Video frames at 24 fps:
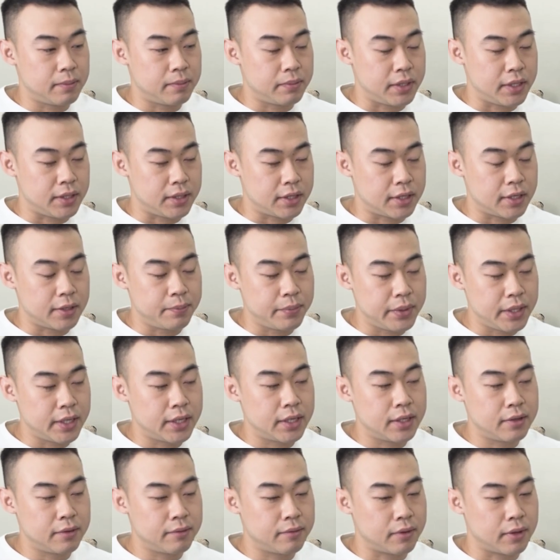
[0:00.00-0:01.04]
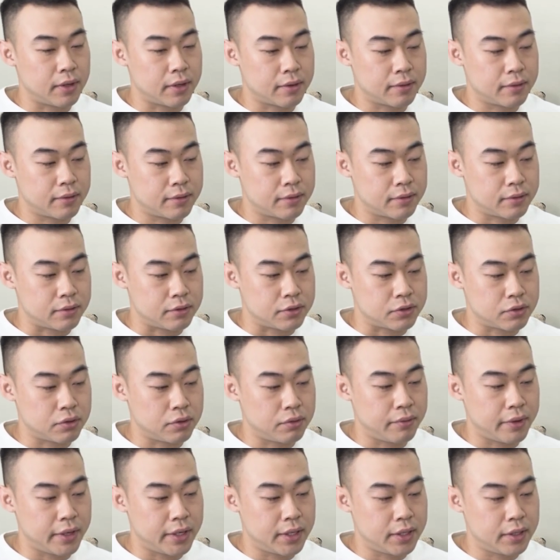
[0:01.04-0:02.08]
determiner, like to
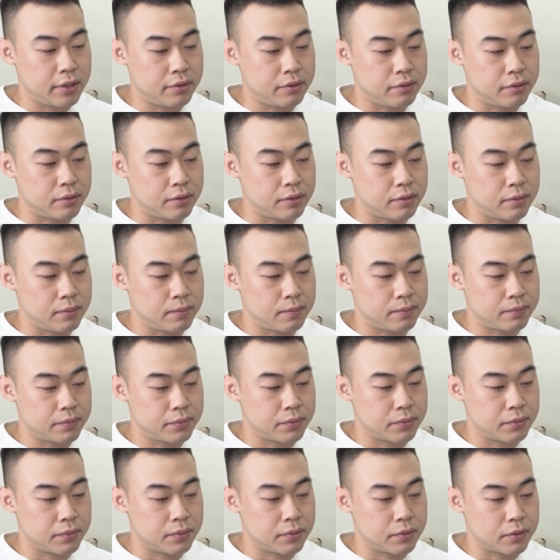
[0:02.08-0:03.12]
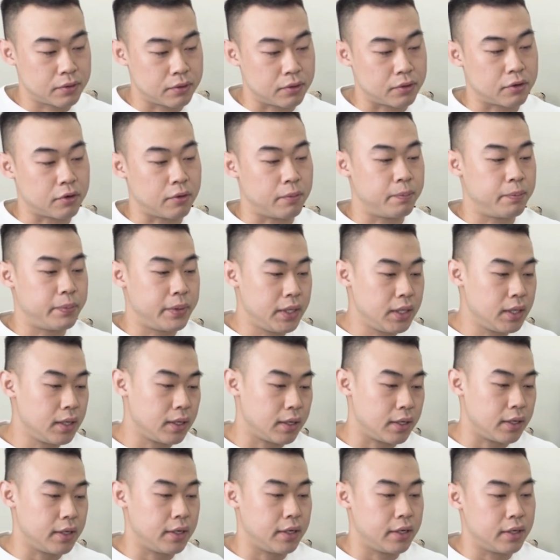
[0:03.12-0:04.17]
show whether you could compete
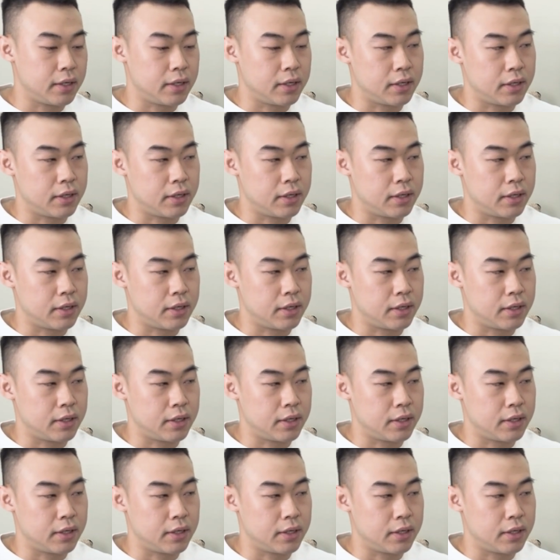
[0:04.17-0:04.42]
lah in the.